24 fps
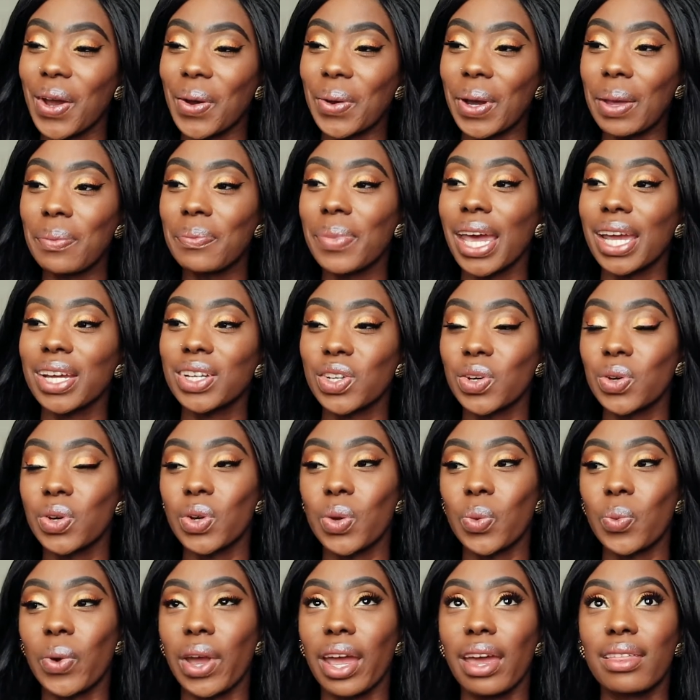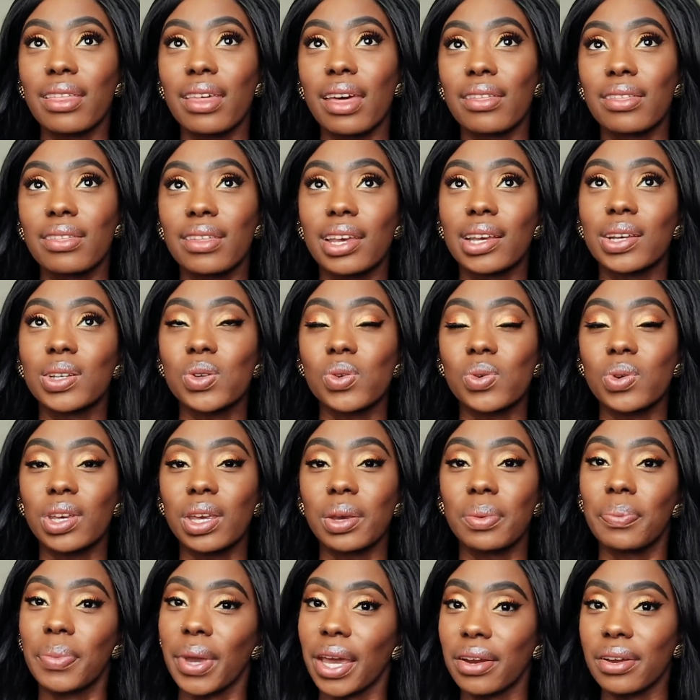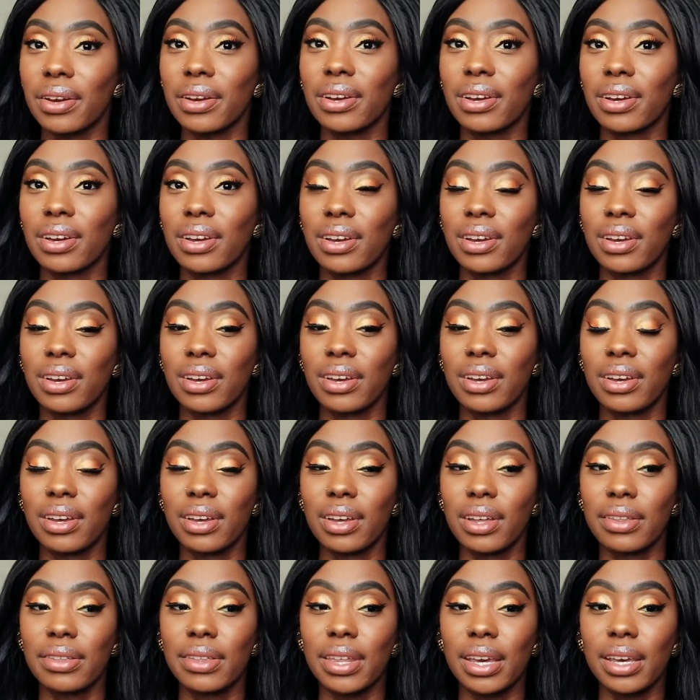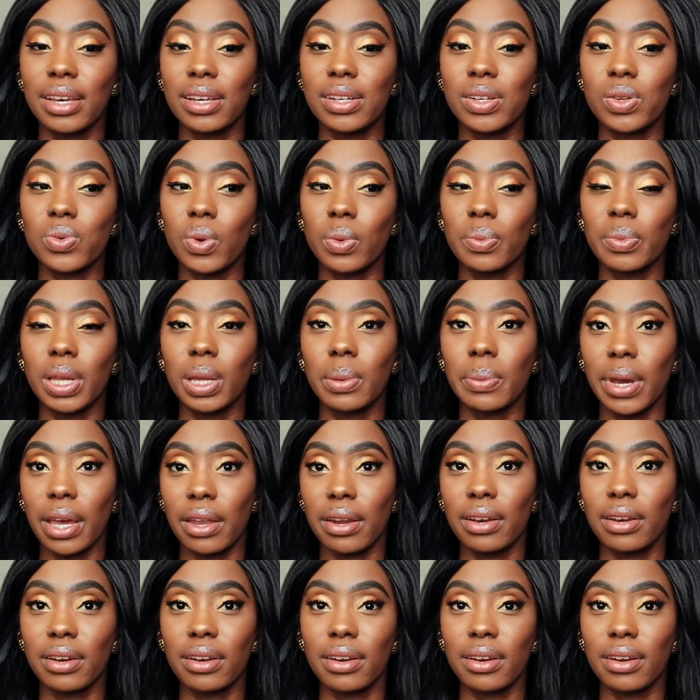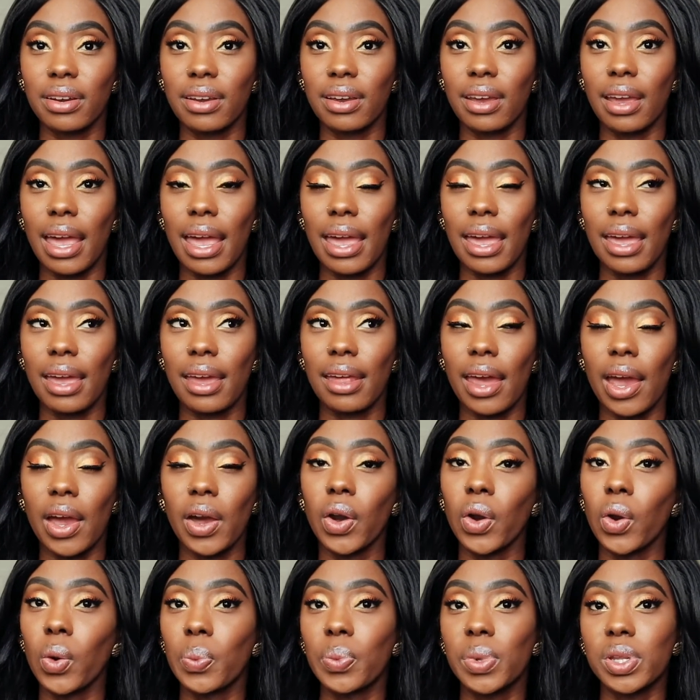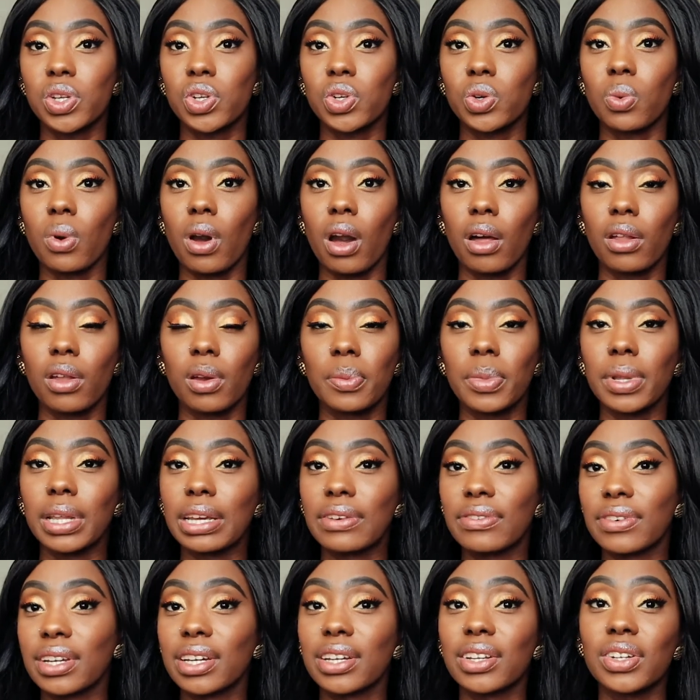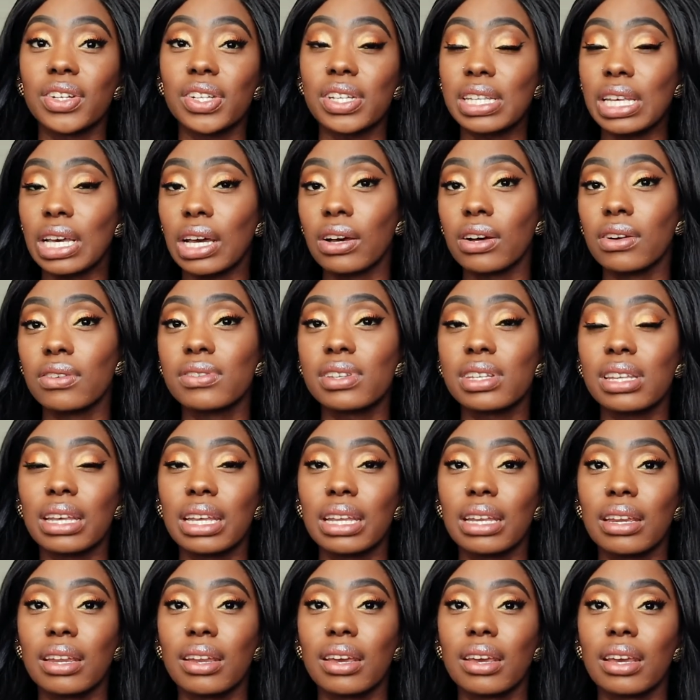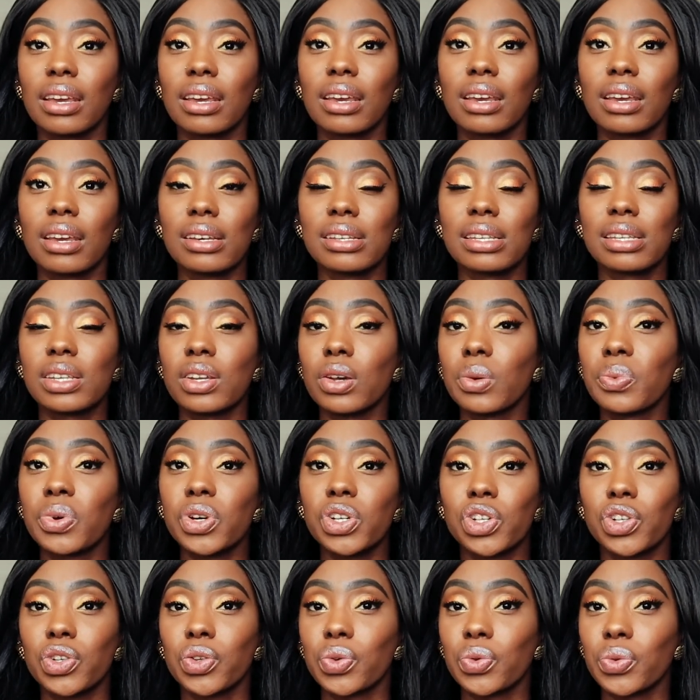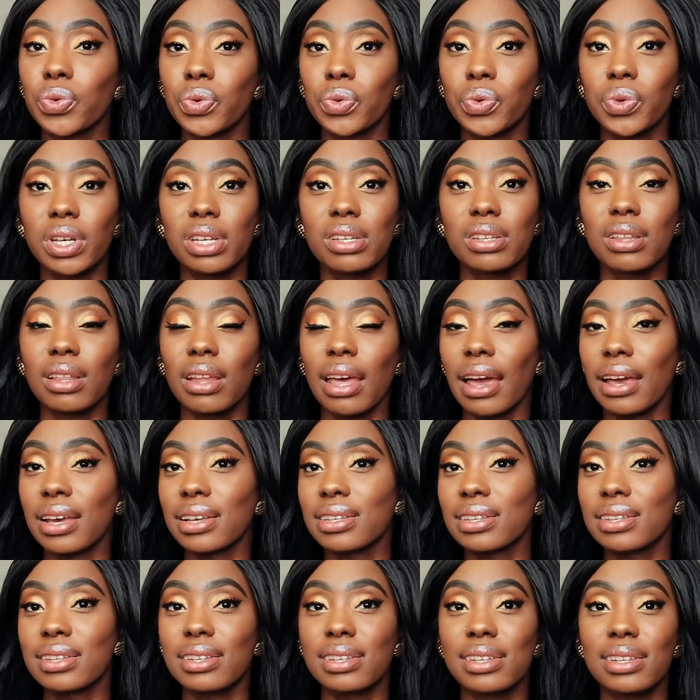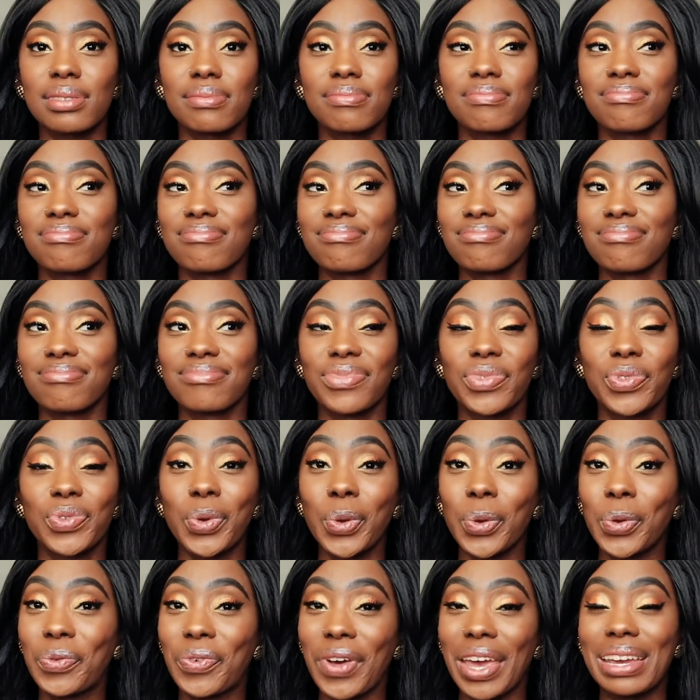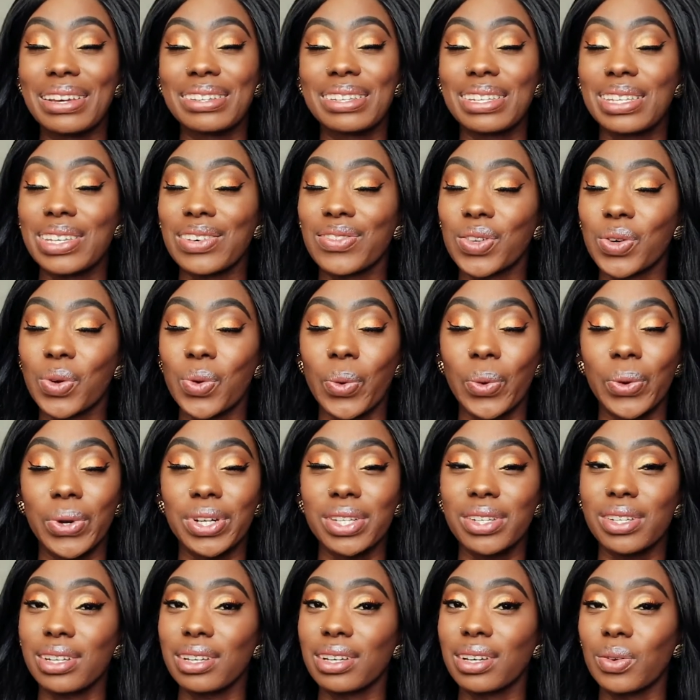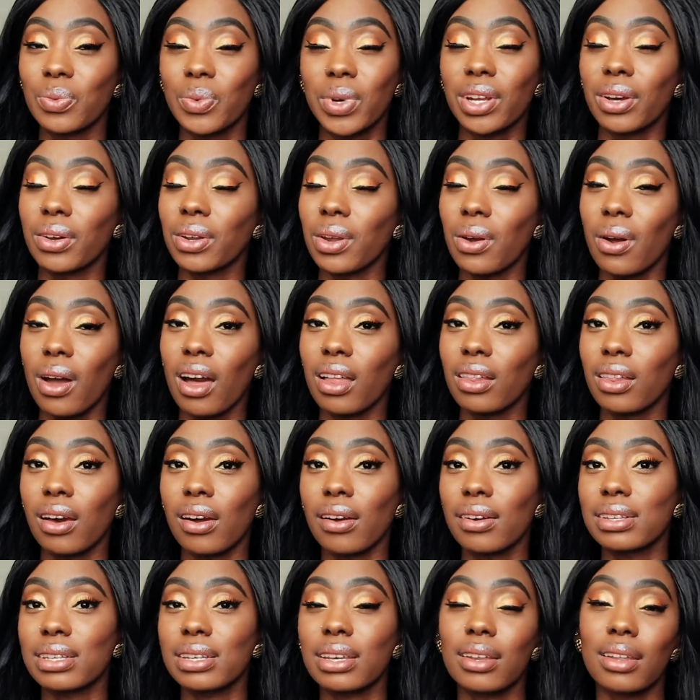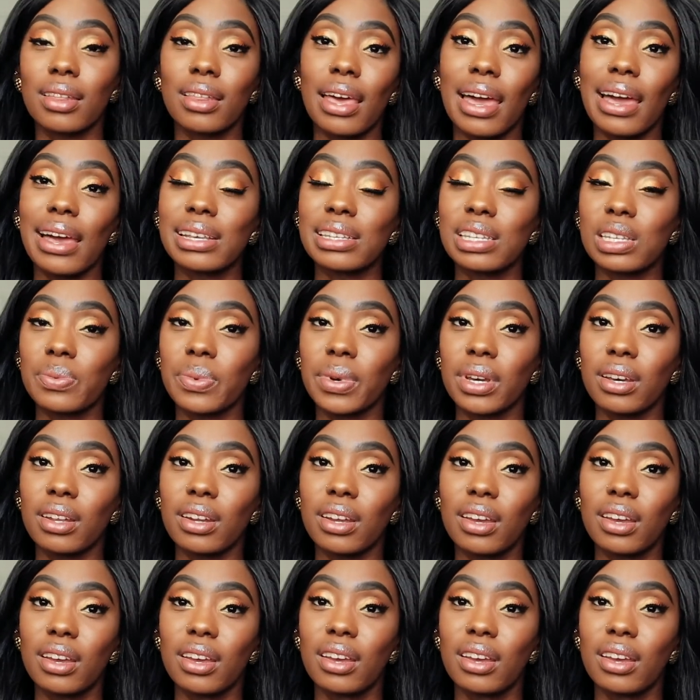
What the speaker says: impact you in a way that things will get better. Things will be better. And I hope that you all are believing in yourselves and still pushing through these last few phases of the quarantine. We don't know how long it's going to last, but